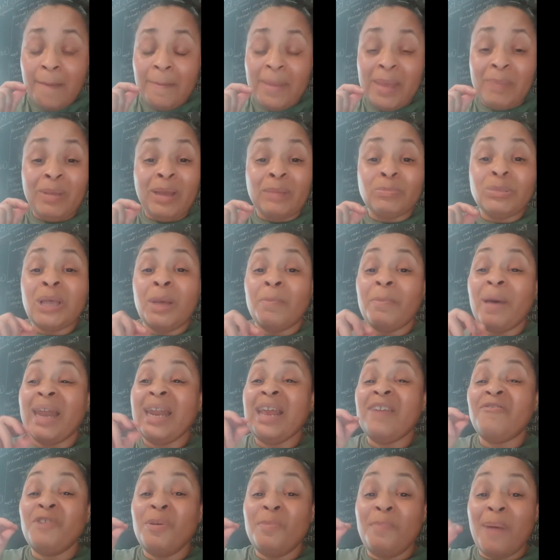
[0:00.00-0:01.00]
baby, I'm talking about
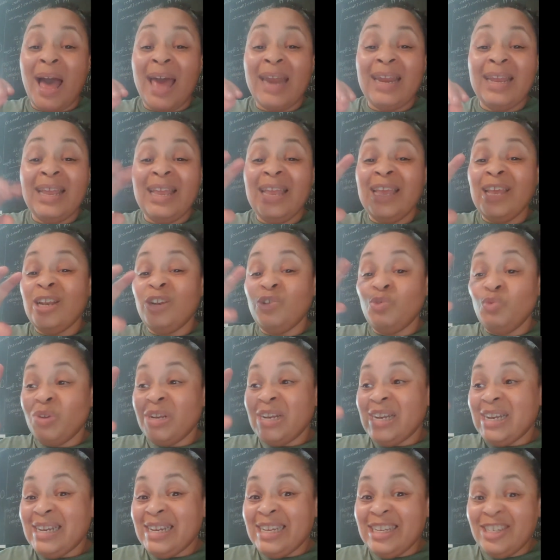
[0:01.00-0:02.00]
everybody in
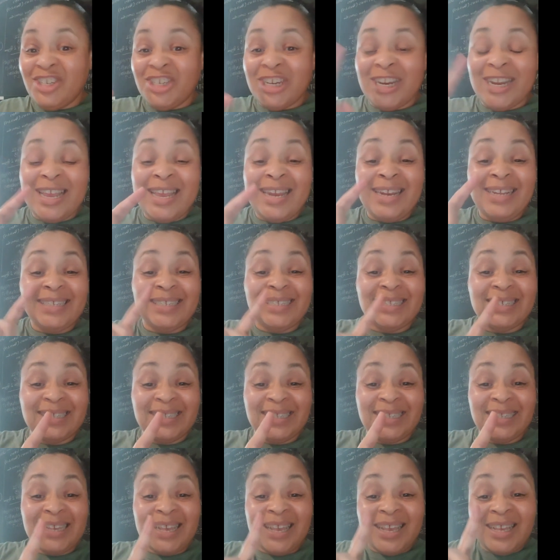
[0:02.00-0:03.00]
religion. It is the
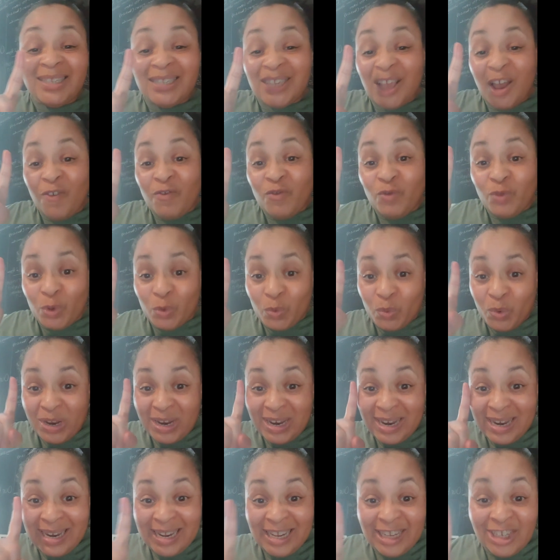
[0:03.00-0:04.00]
sins of the
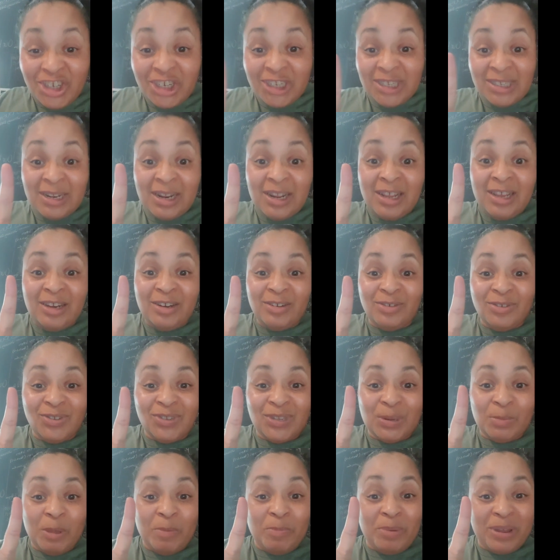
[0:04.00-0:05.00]
religious
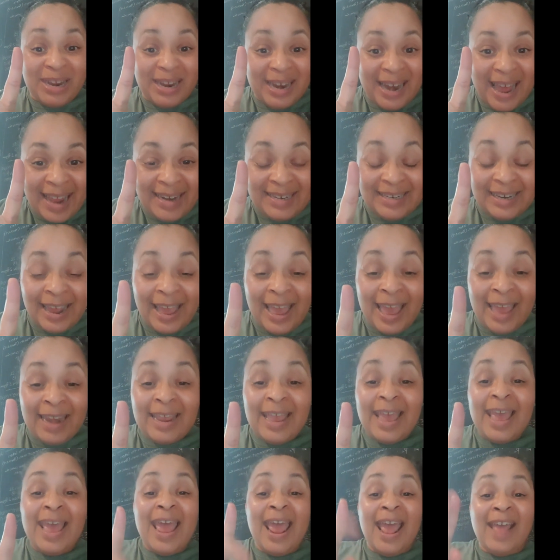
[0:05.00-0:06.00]
leaders, let me put it like that,
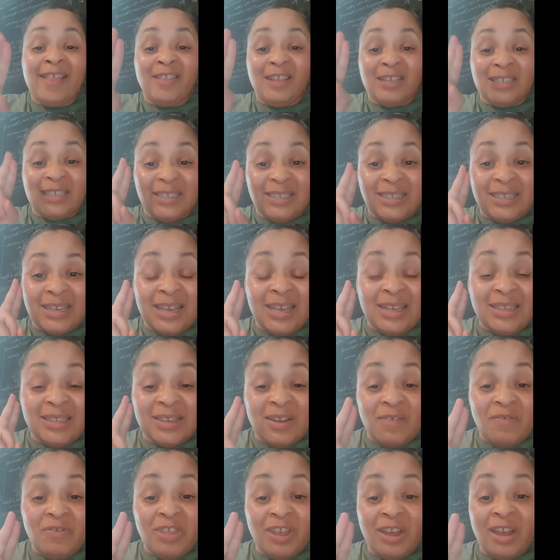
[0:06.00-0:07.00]
and the sins
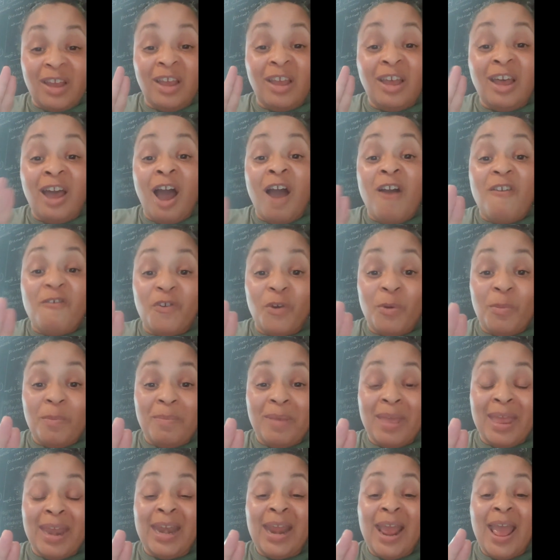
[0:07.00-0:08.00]
of the
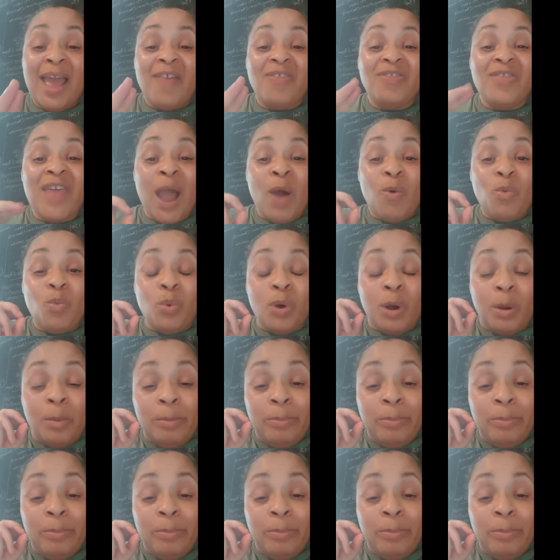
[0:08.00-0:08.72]
government that will